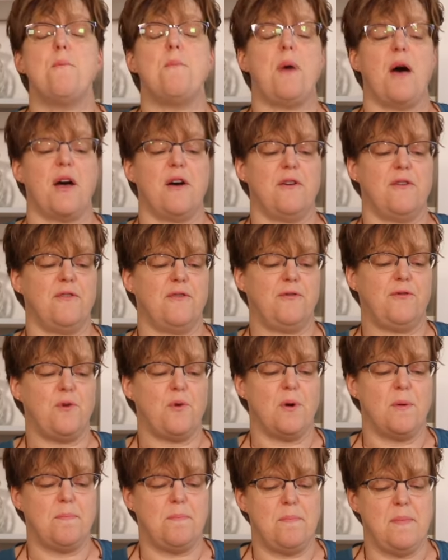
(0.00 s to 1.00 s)
But
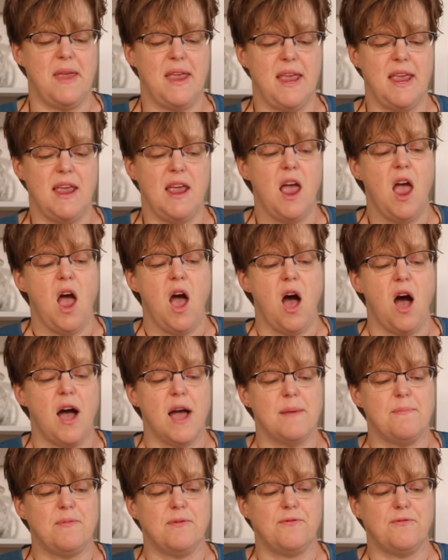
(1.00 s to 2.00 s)
for me,
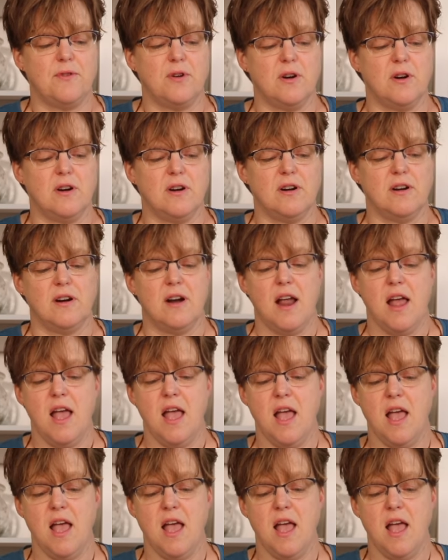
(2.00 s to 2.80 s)
I prefer